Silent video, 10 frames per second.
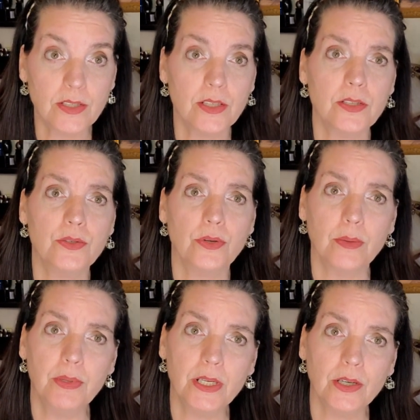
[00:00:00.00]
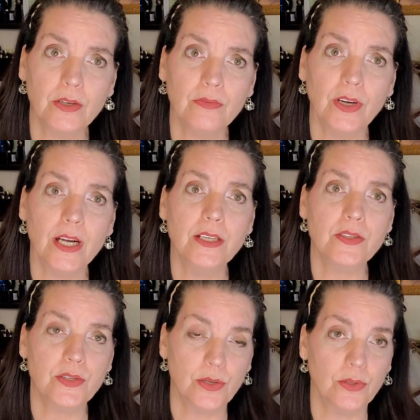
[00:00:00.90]
distributor very
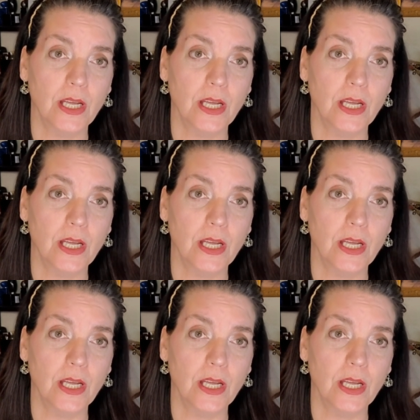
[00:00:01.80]
soon,